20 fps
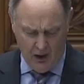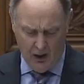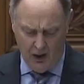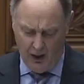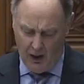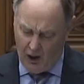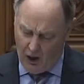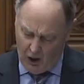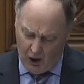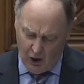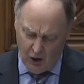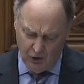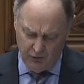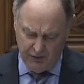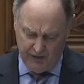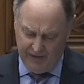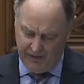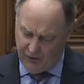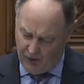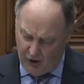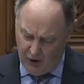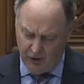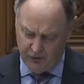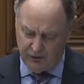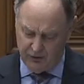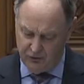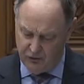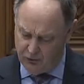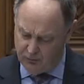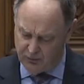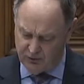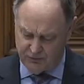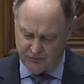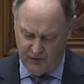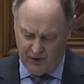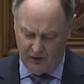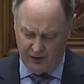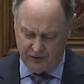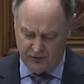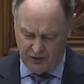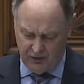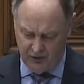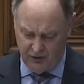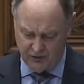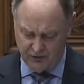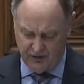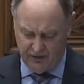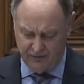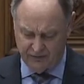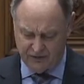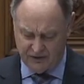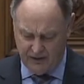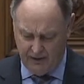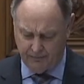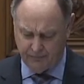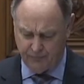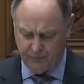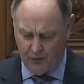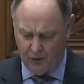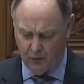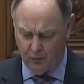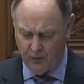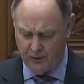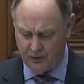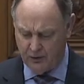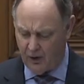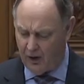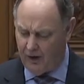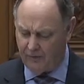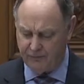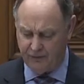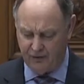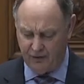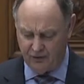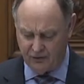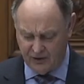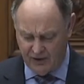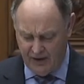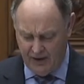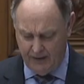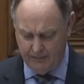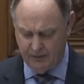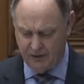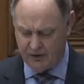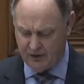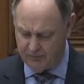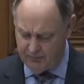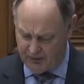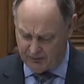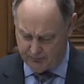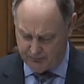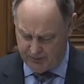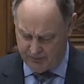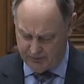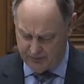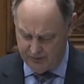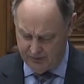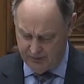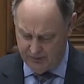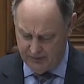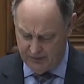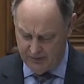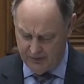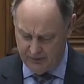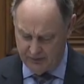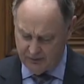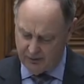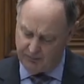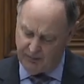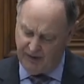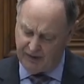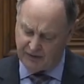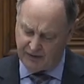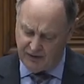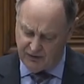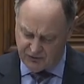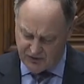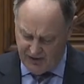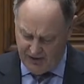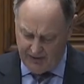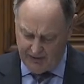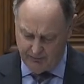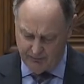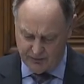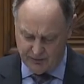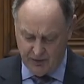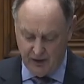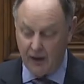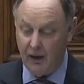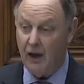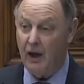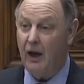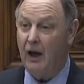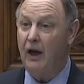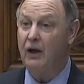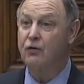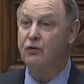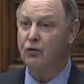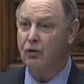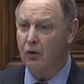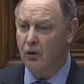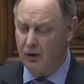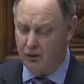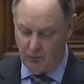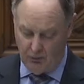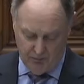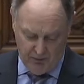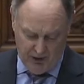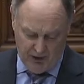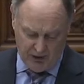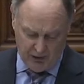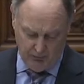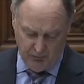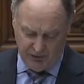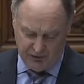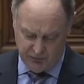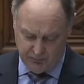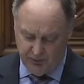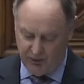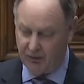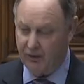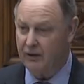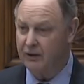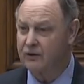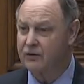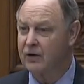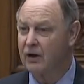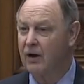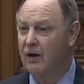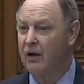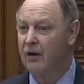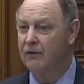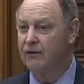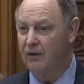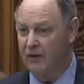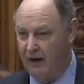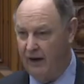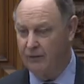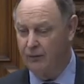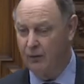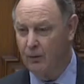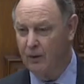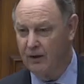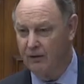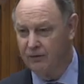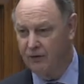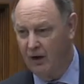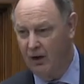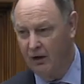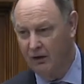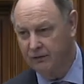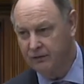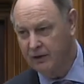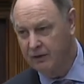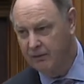all the numerous volunteers that have stepped forward to offer their time and commitment to make these games a truly remarkable experience for everyone involved.